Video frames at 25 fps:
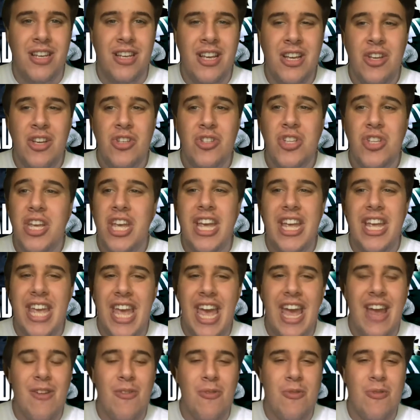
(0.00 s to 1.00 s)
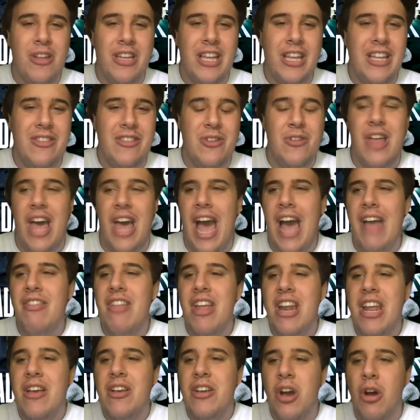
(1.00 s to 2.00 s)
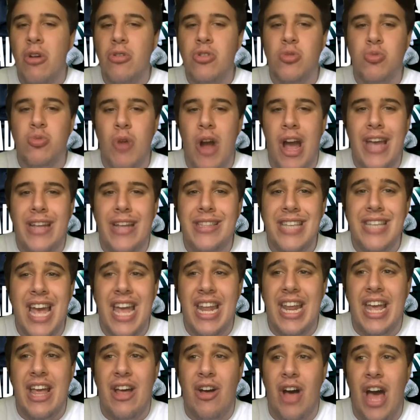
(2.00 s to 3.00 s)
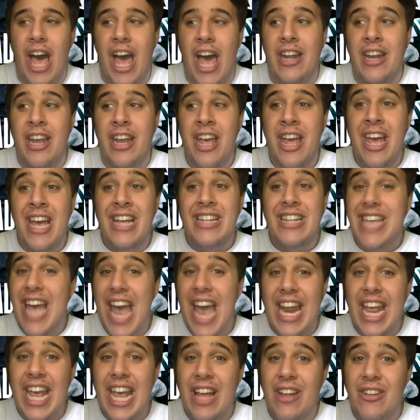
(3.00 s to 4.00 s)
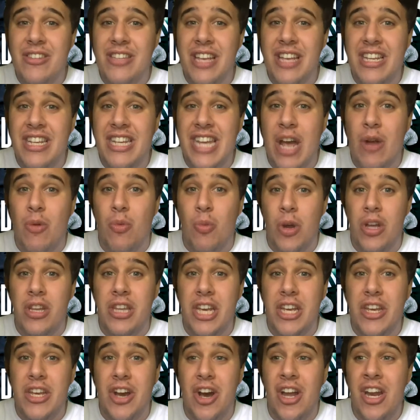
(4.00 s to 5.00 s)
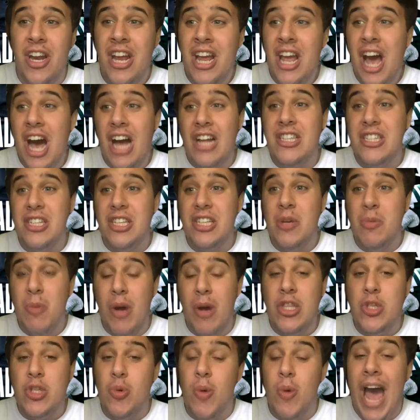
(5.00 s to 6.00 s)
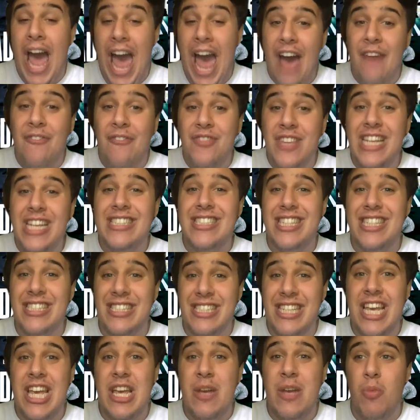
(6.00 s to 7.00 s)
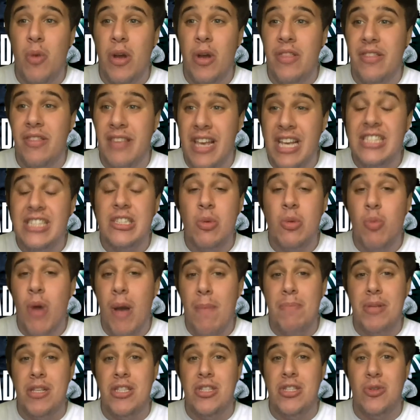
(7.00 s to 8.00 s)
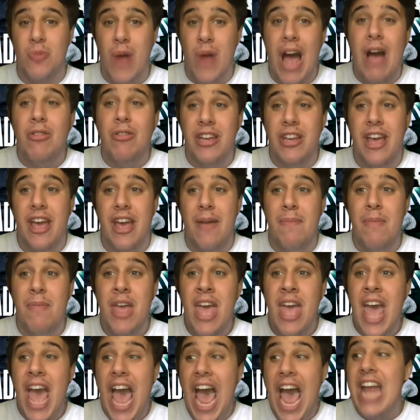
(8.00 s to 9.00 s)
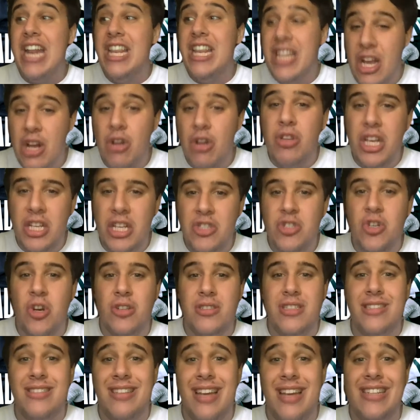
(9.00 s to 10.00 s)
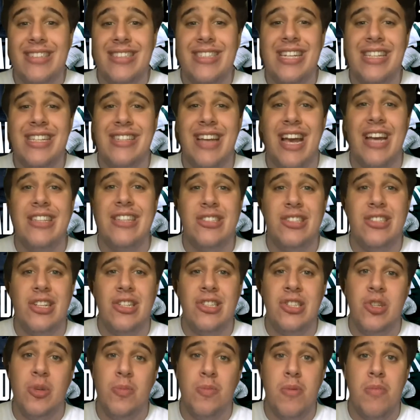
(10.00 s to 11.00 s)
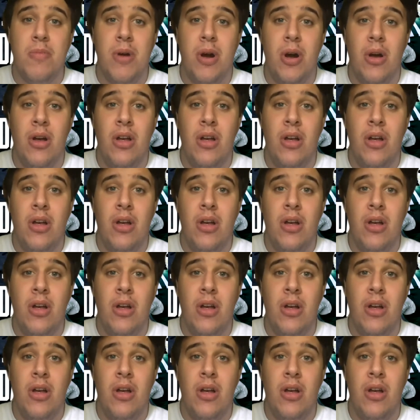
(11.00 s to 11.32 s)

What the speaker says: So you can't really do that. And then he coached Ryan Tannehill, and Tannehill didn't get really good until he went to a half-decent team with decent weapons around him and nearly took the Tennessee Titans to the Super Bowl.